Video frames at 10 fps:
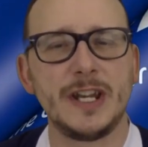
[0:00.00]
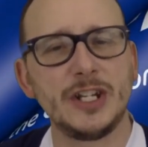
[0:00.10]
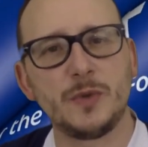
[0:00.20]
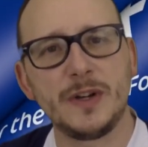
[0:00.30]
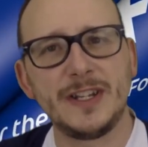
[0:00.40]
In
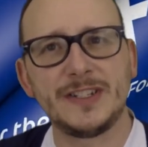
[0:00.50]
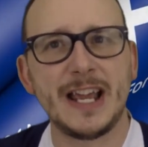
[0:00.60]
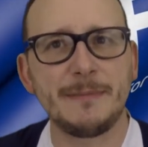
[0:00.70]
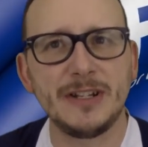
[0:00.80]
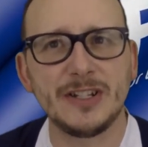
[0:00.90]
each one of these
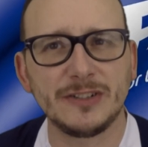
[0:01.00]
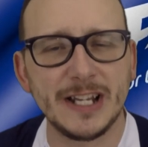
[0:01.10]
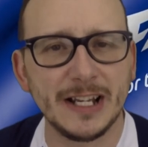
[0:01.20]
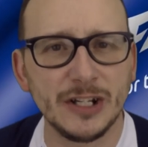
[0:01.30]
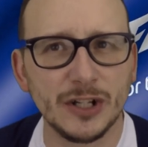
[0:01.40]
segments I'll
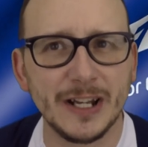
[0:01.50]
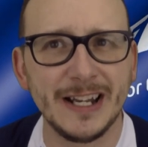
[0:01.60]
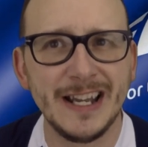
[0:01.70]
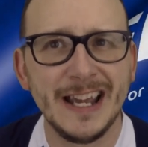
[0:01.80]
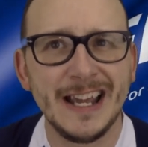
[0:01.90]
take a look
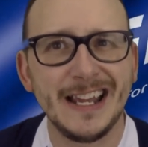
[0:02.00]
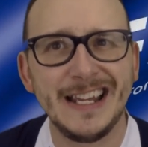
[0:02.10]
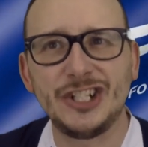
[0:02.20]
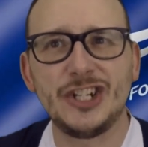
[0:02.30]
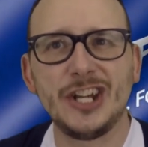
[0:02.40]
at
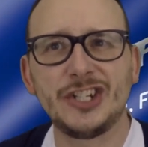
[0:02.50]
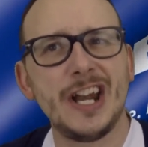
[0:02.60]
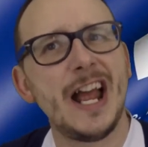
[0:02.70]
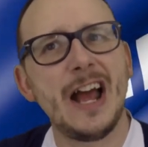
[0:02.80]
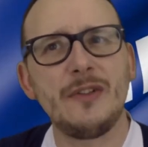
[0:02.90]
each
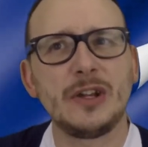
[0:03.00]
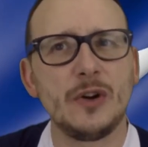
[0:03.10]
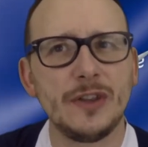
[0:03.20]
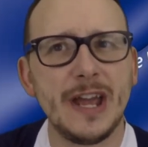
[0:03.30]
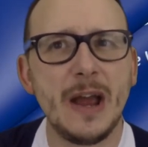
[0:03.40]
nation, how they
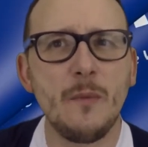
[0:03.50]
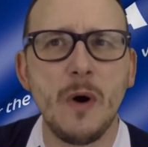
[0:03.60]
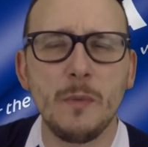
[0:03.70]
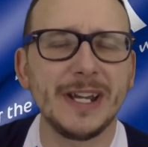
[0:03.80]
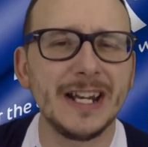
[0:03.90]
got there and
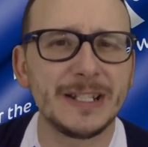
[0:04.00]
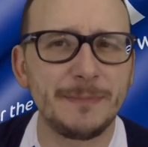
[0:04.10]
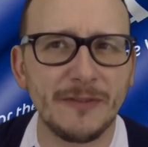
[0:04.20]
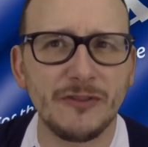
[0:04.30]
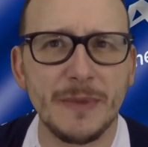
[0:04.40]
what we can
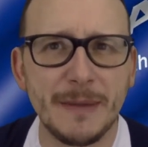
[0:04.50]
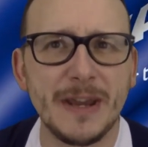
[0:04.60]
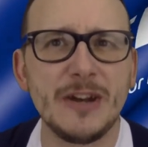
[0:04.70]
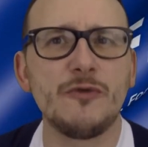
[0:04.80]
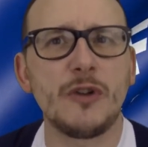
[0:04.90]
expect from them
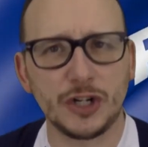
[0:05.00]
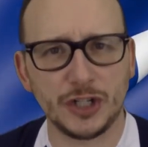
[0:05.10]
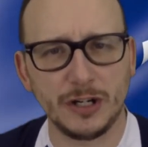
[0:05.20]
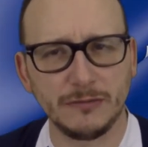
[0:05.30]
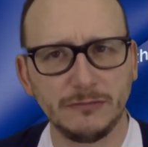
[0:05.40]
in
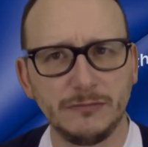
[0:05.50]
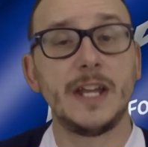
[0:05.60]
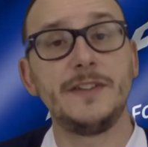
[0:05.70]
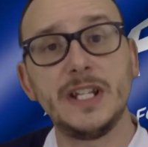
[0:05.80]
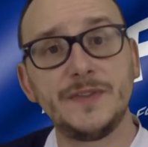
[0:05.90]
Russia.
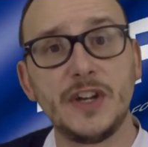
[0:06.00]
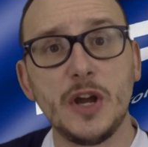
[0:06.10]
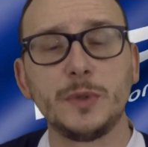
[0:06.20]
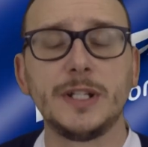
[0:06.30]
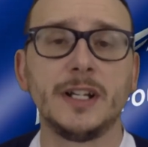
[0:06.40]
In this
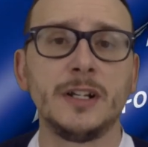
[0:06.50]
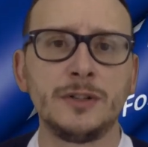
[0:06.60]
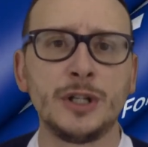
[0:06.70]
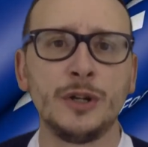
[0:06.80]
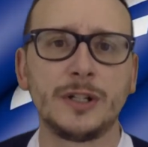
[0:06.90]
video we'll take a
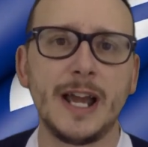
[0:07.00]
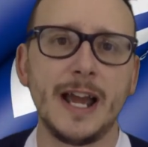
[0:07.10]
closer look